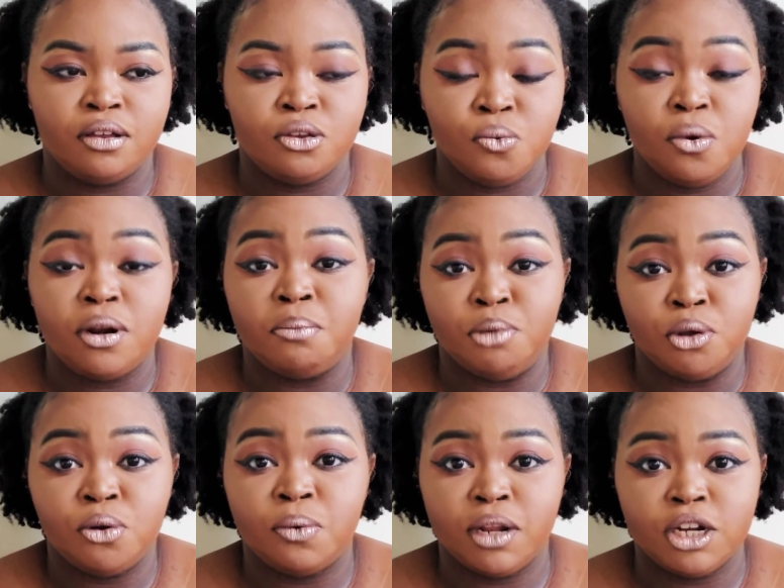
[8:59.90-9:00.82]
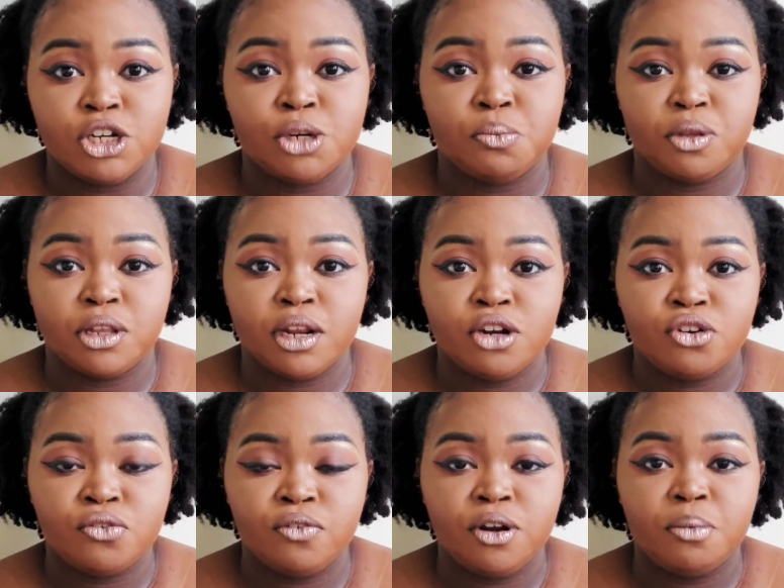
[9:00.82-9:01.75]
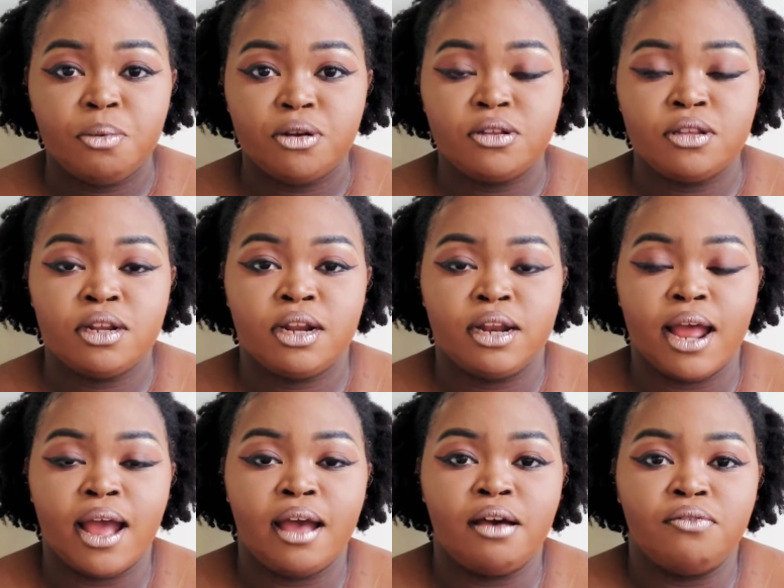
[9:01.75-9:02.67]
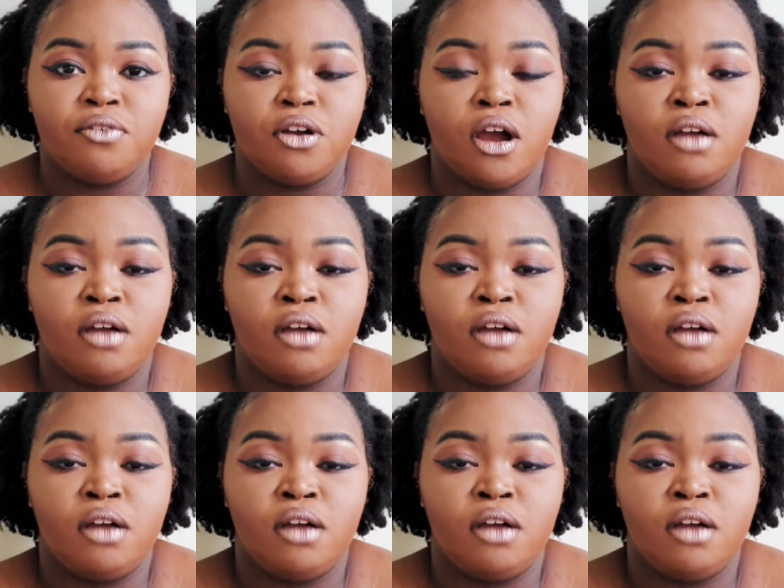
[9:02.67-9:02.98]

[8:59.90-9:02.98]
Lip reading: you want to build a relationship with an introverted person and have a